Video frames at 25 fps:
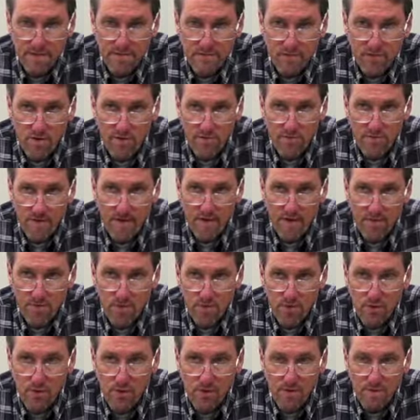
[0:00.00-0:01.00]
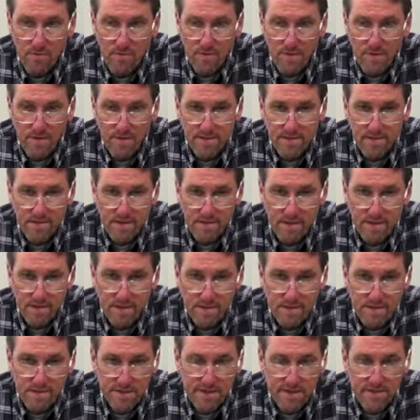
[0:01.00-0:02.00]
for the van pool, but
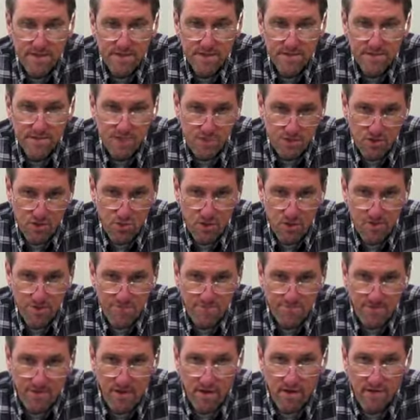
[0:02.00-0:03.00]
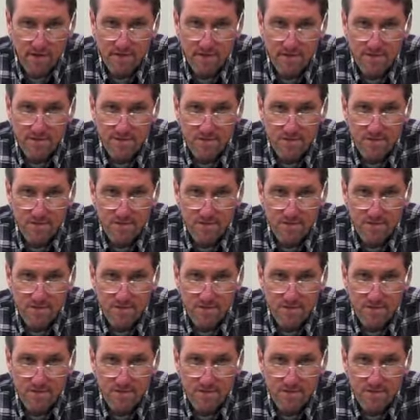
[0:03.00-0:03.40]
the distance just wasn't far enough.